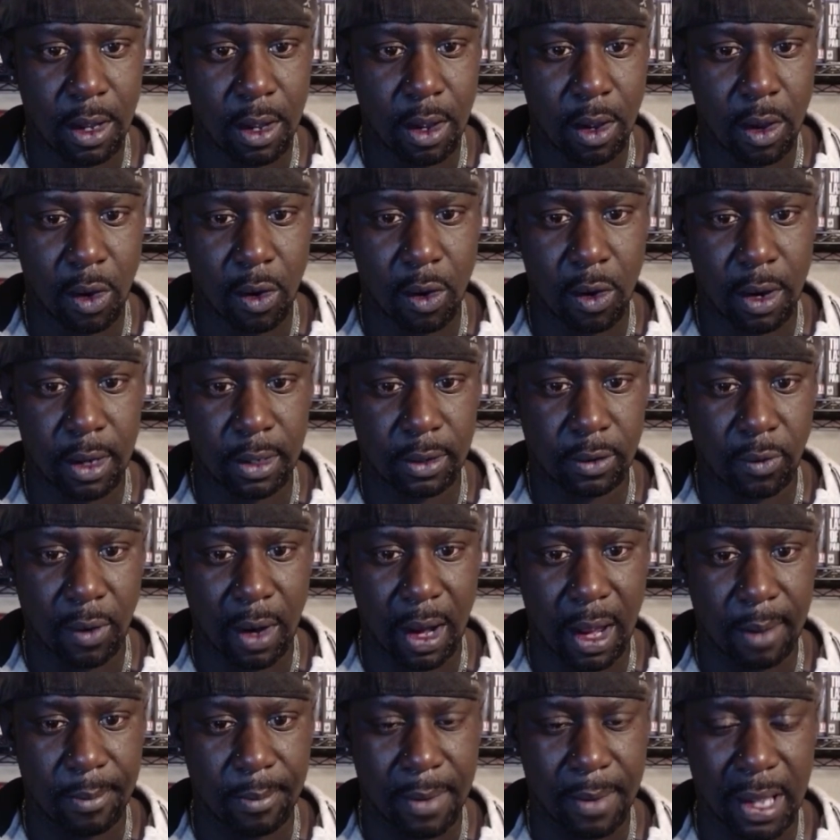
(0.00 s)
on
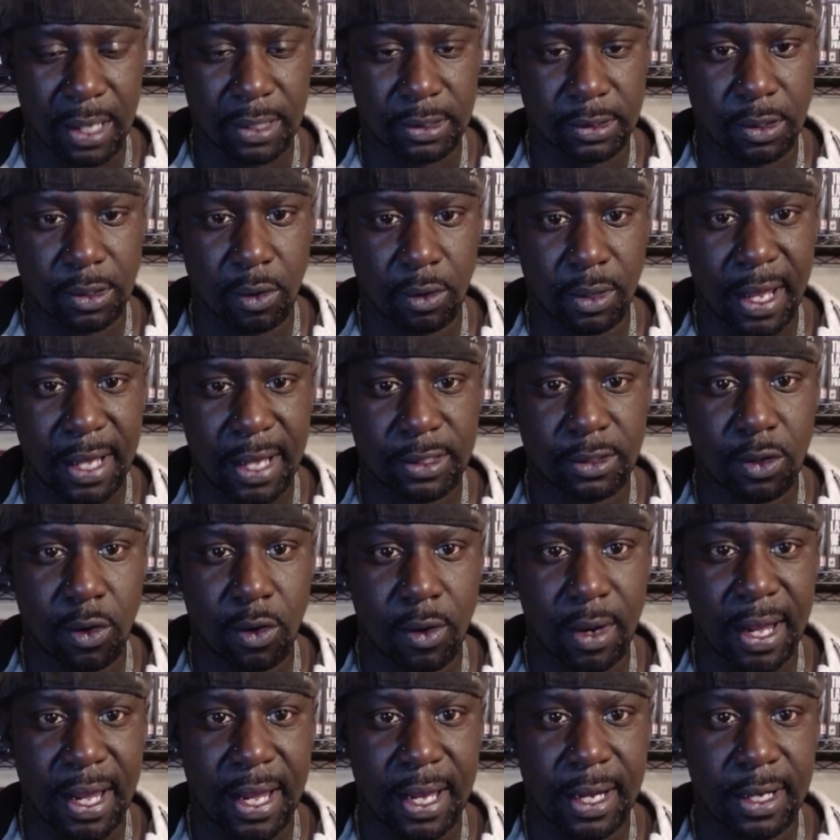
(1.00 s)
Grandma. So let's go
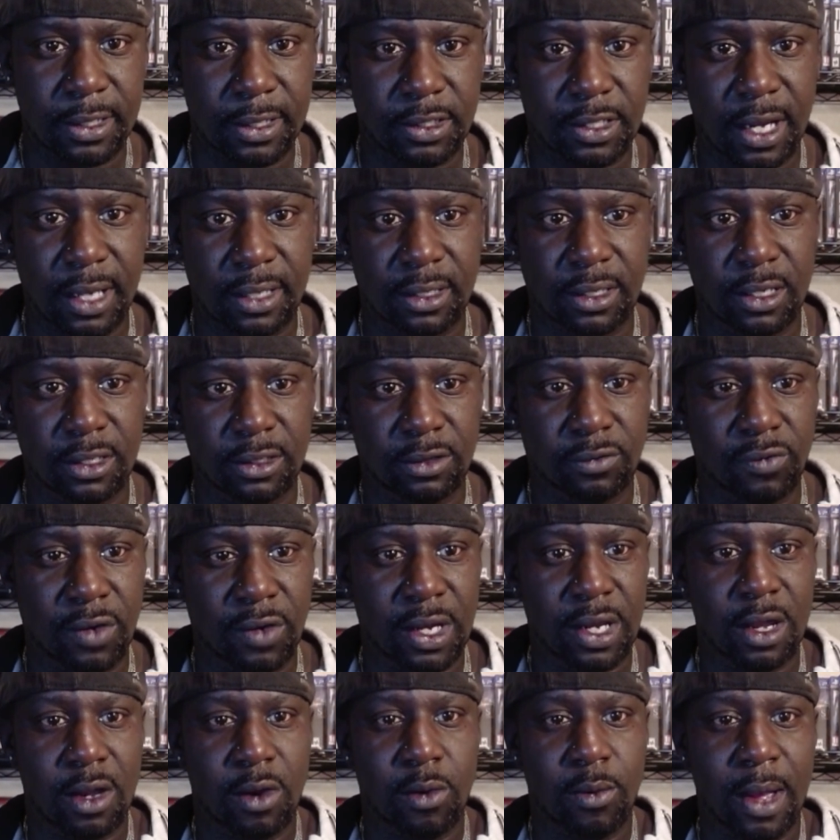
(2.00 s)
ahead and check this
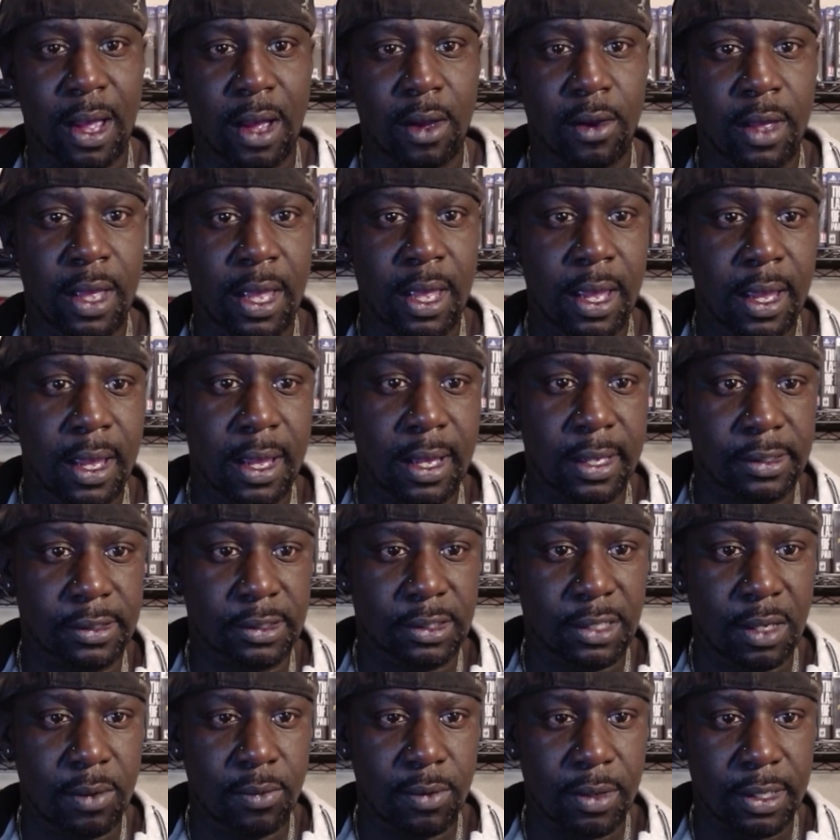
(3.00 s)
video out and
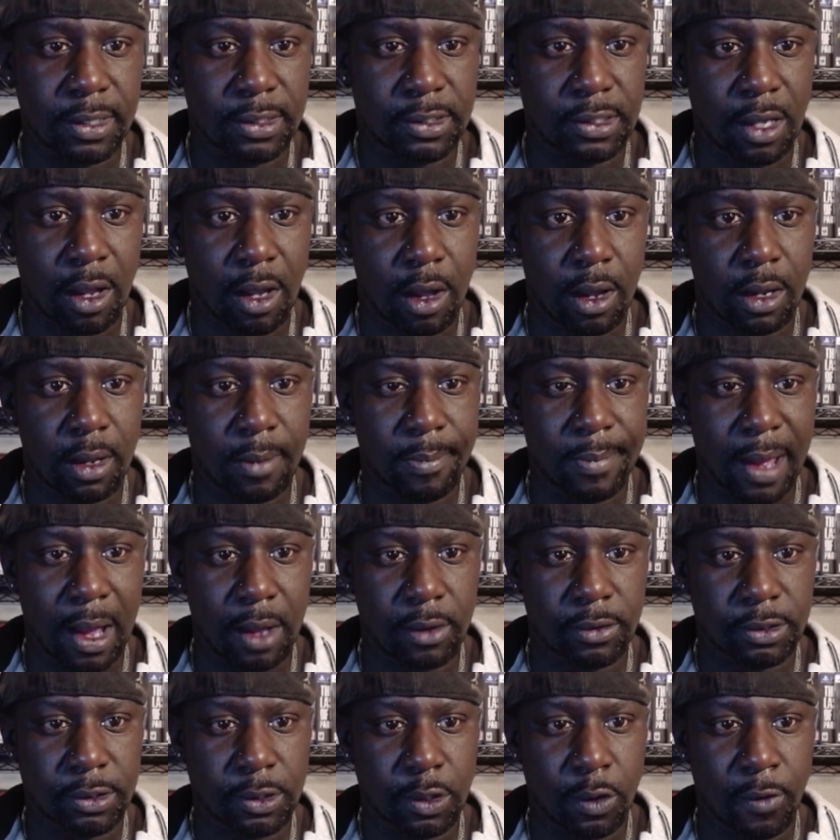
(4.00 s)
see what it's all about.
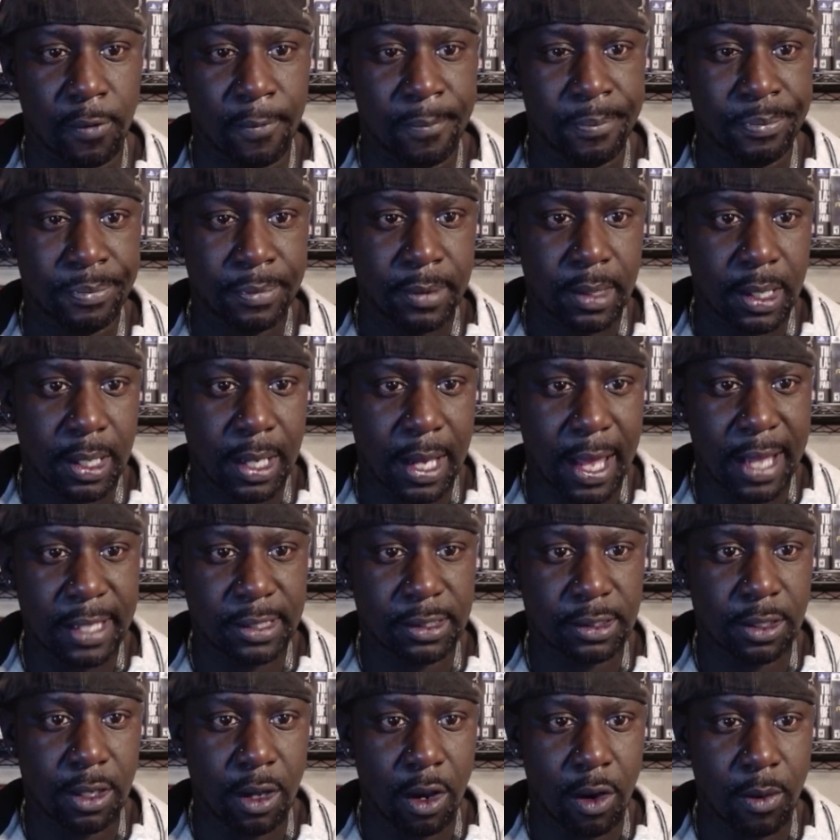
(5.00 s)
So let's
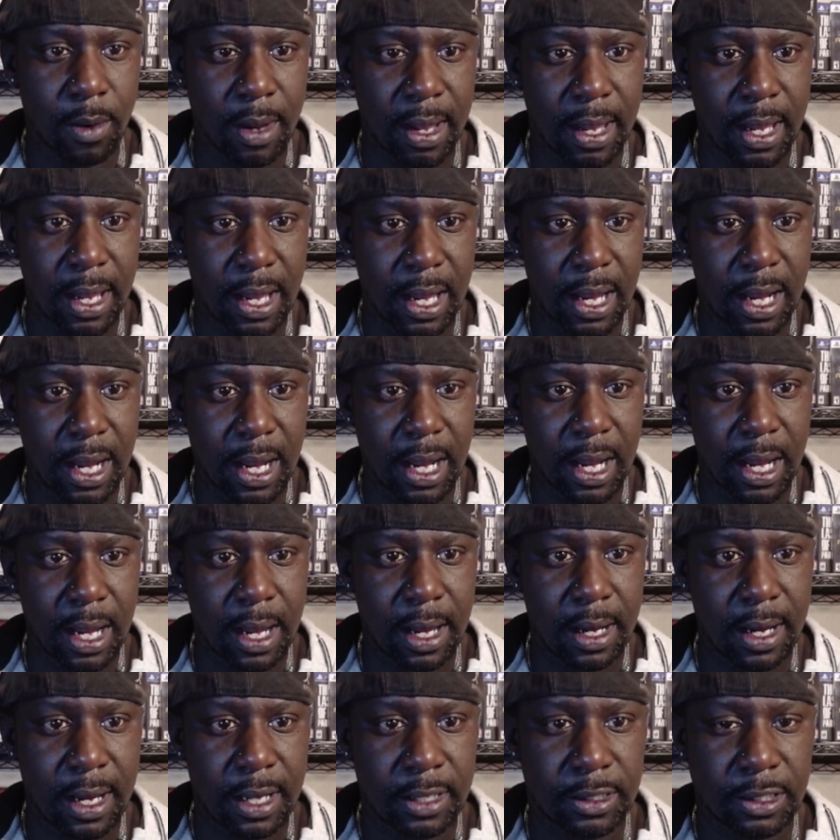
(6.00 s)
go ahead
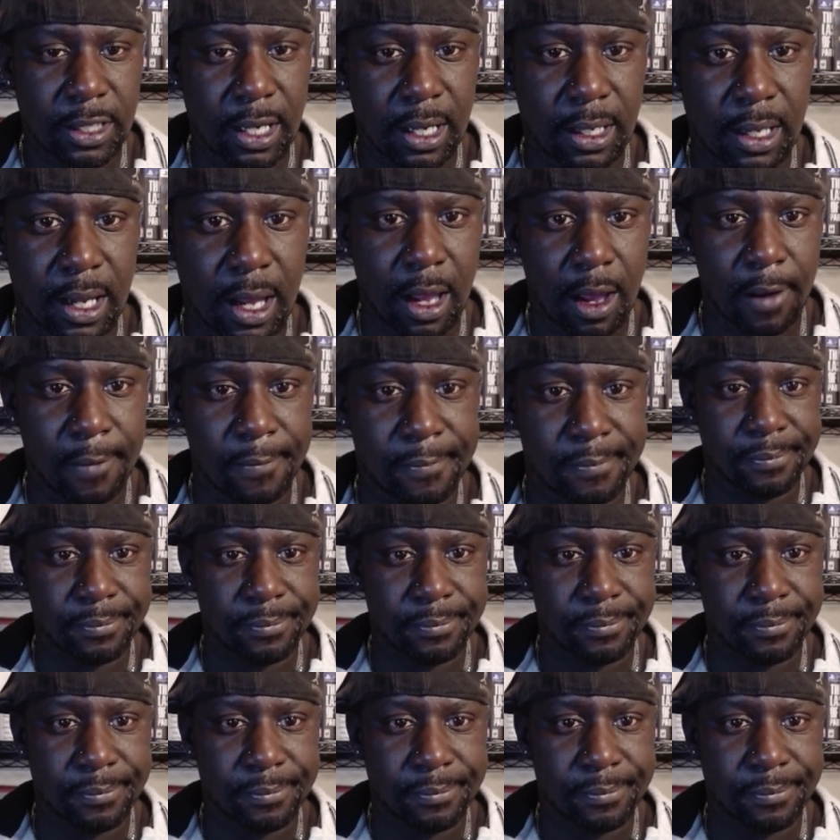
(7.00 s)
and check out